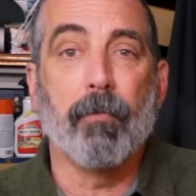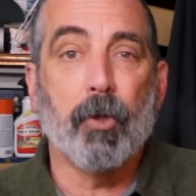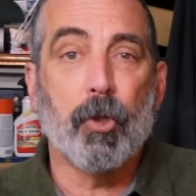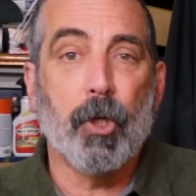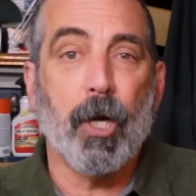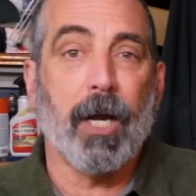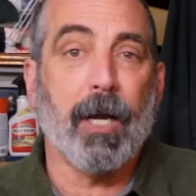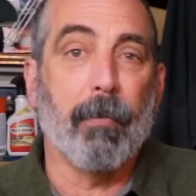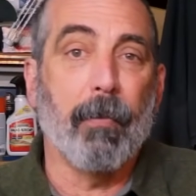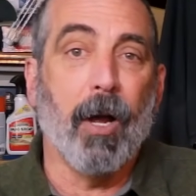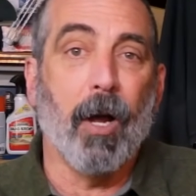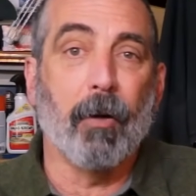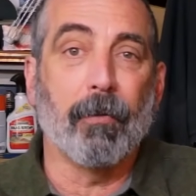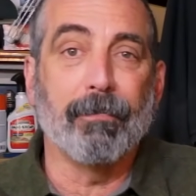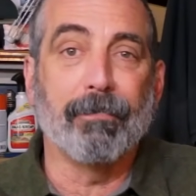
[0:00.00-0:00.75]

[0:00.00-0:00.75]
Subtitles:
Check them out.